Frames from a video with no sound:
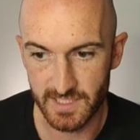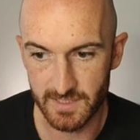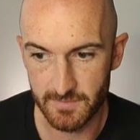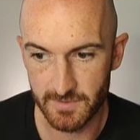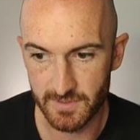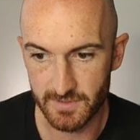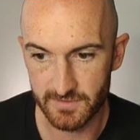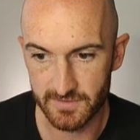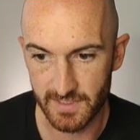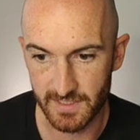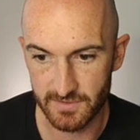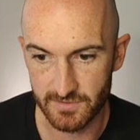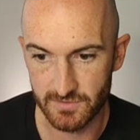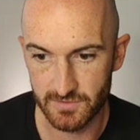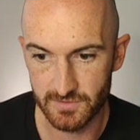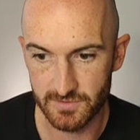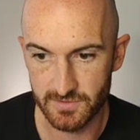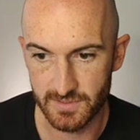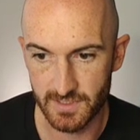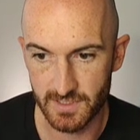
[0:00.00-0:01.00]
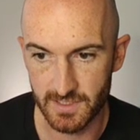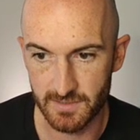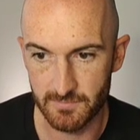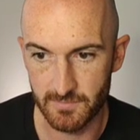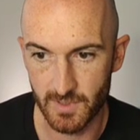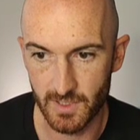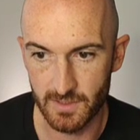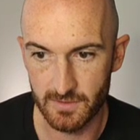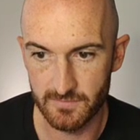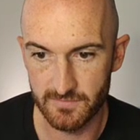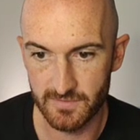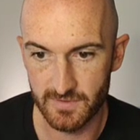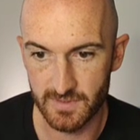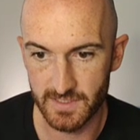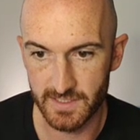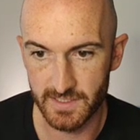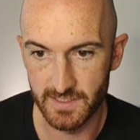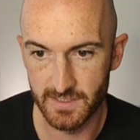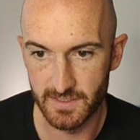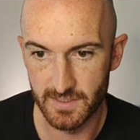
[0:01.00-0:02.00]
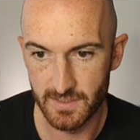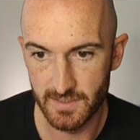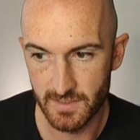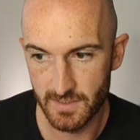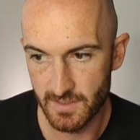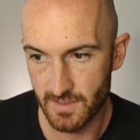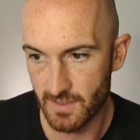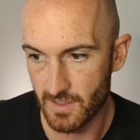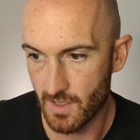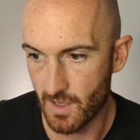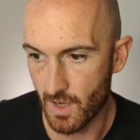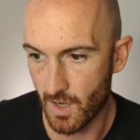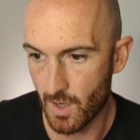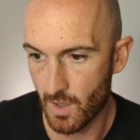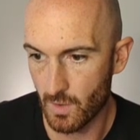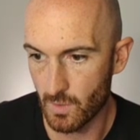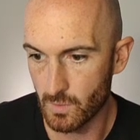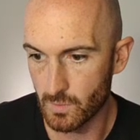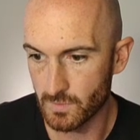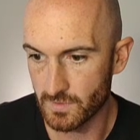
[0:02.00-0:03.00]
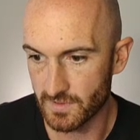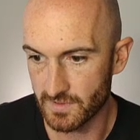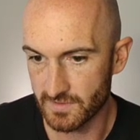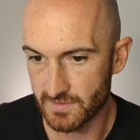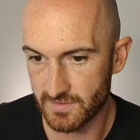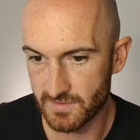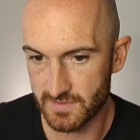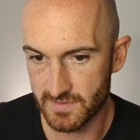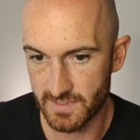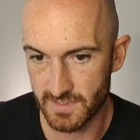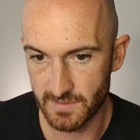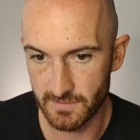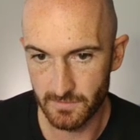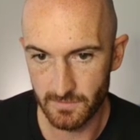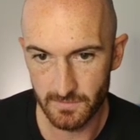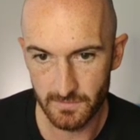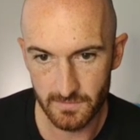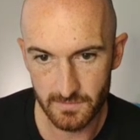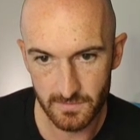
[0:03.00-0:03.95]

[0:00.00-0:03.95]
because that should hopefully hold still.